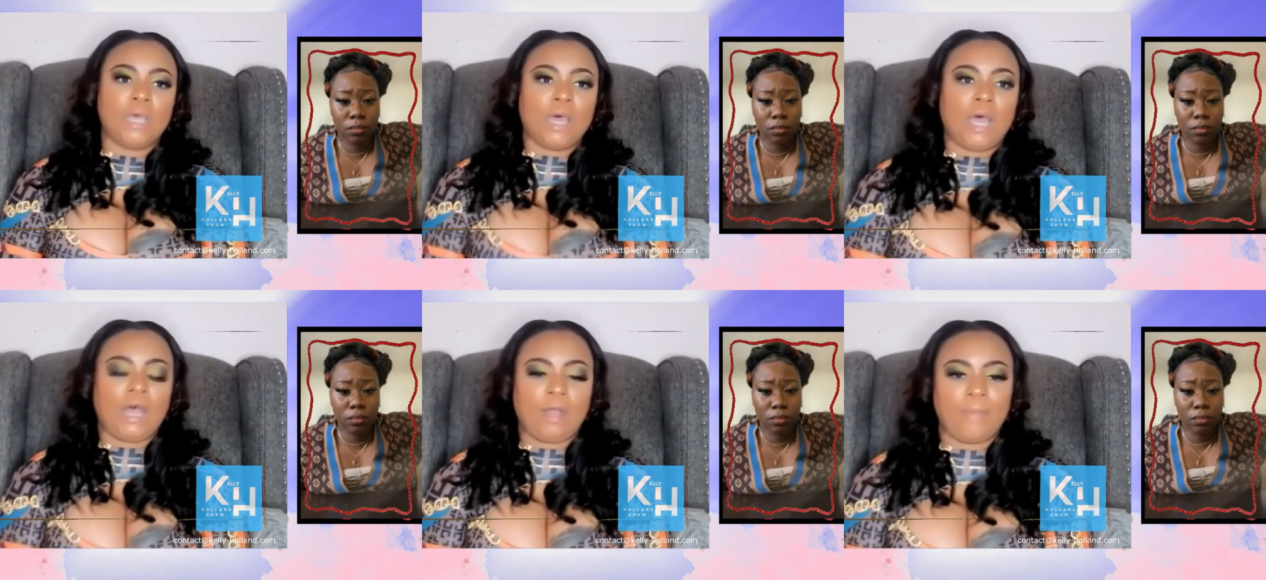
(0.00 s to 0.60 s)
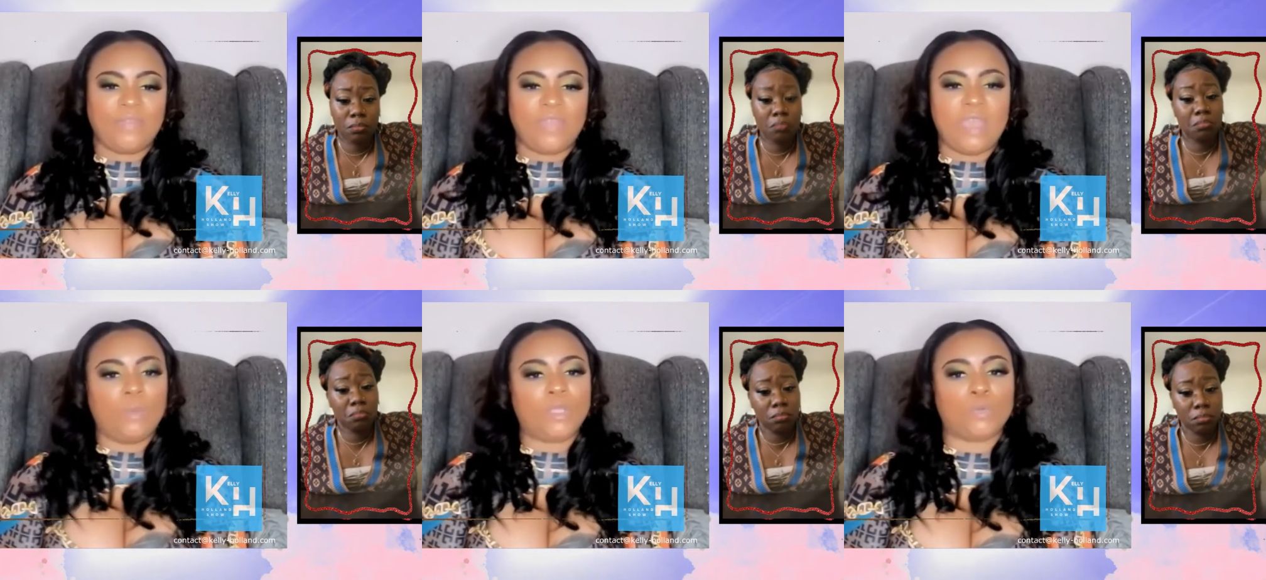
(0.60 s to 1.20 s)
Speaker 1: Um, I think
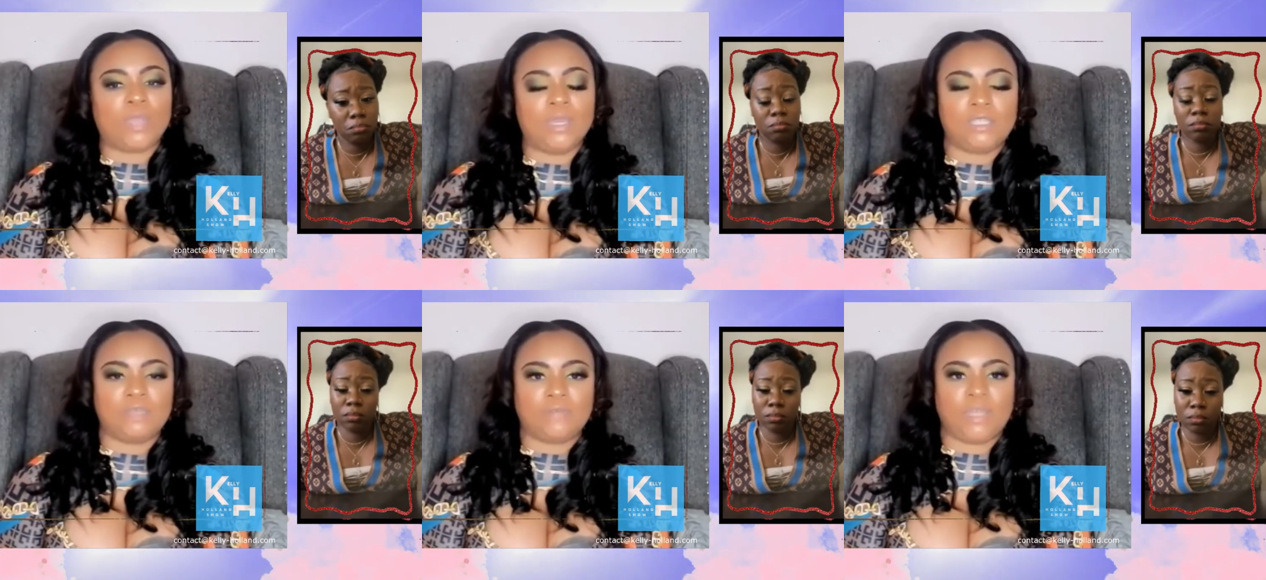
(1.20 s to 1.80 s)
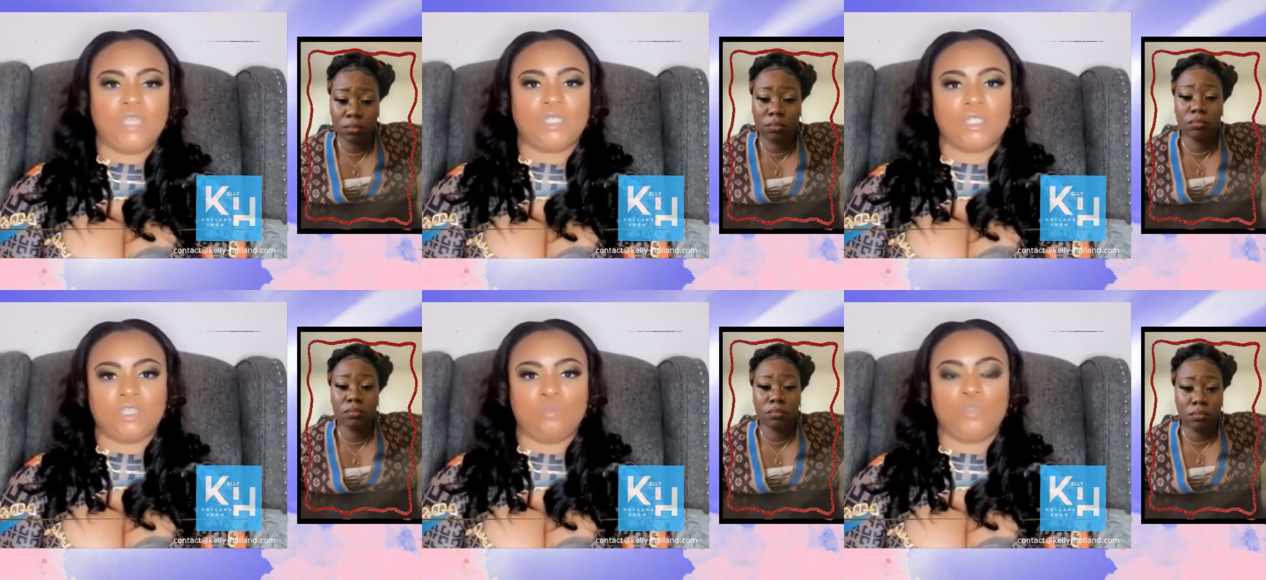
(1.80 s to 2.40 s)
when you get into
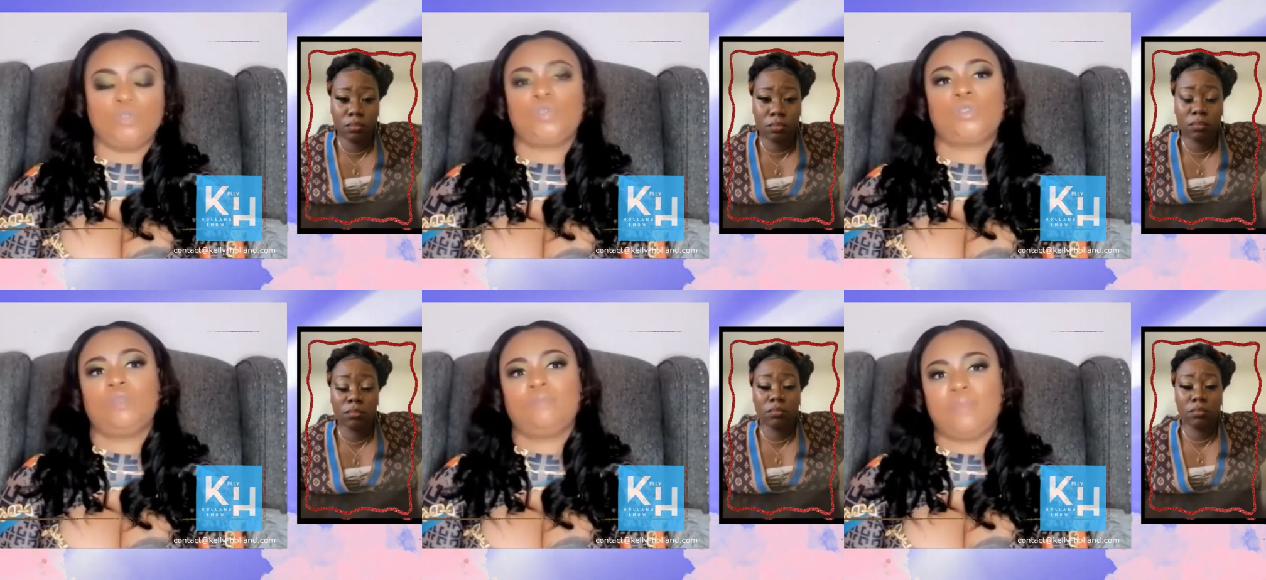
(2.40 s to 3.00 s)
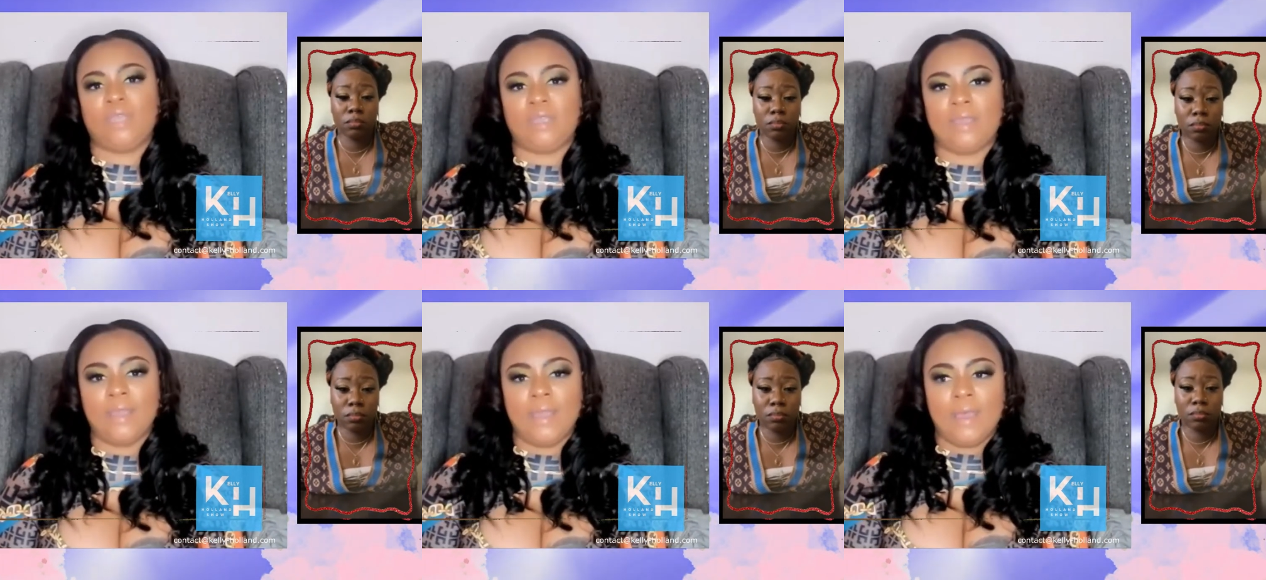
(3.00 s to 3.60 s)
relationships, you should be